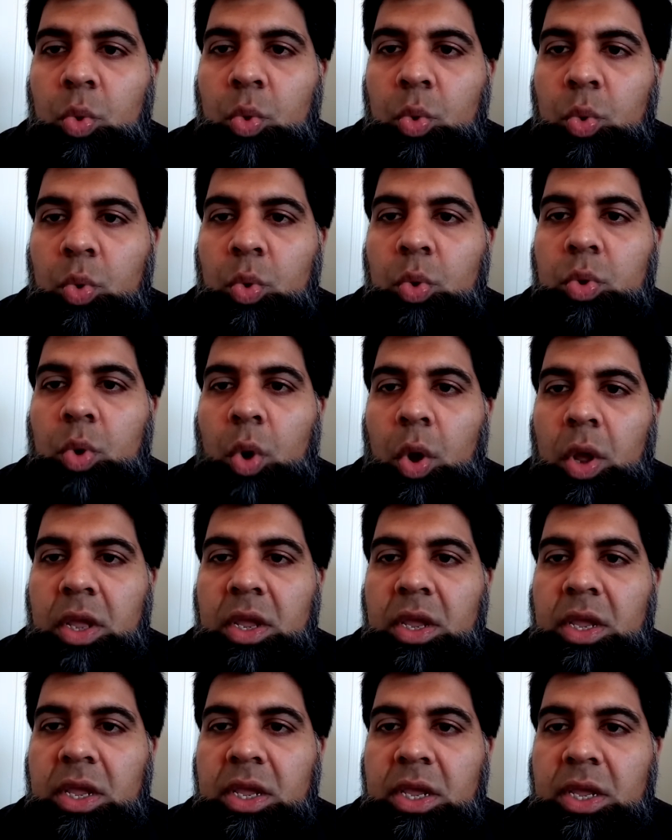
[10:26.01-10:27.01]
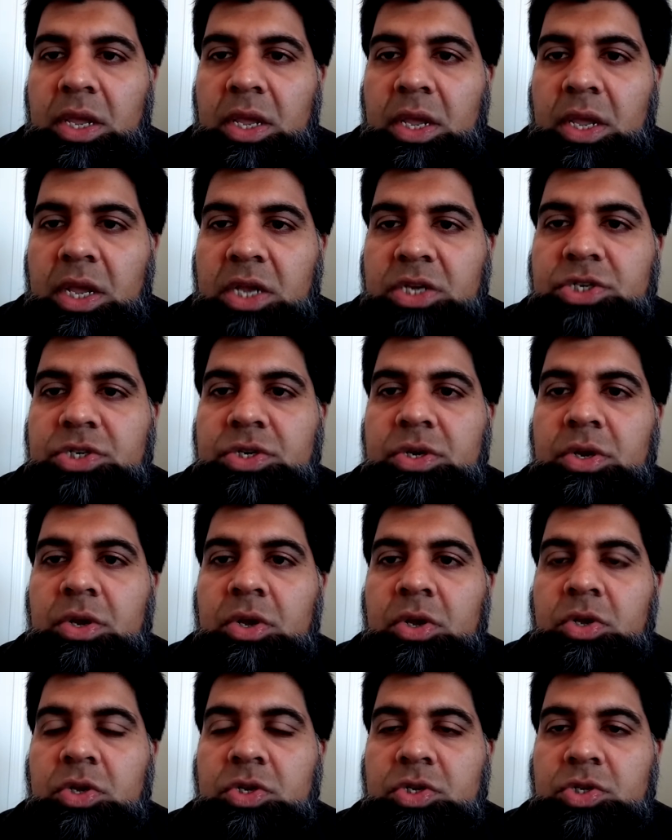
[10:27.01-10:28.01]
Quraish.
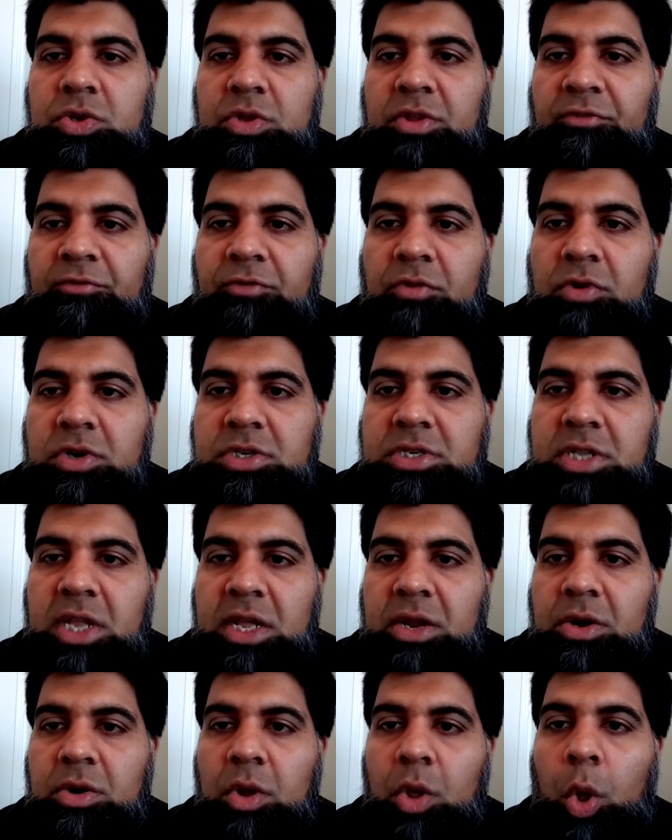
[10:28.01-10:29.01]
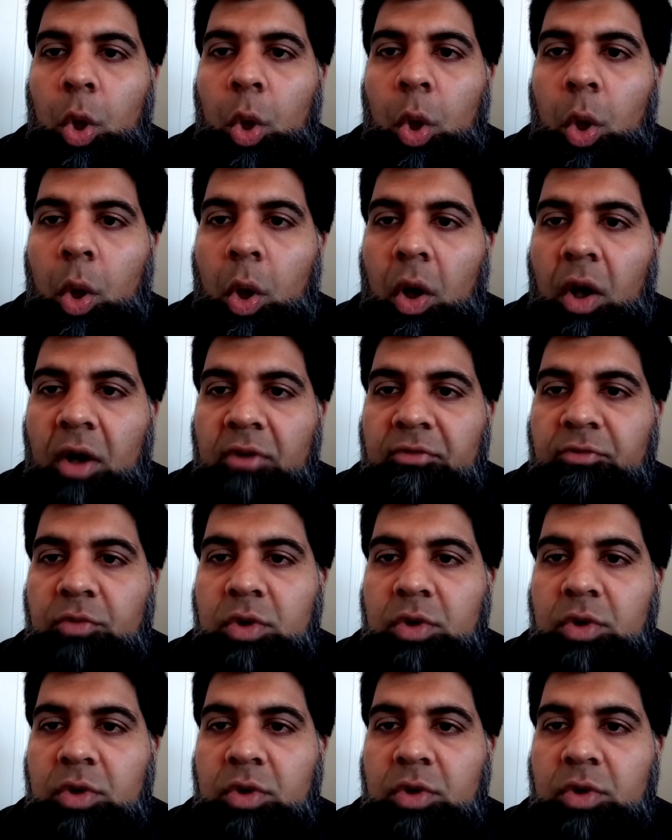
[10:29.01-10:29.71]
So the first letter, Qaf.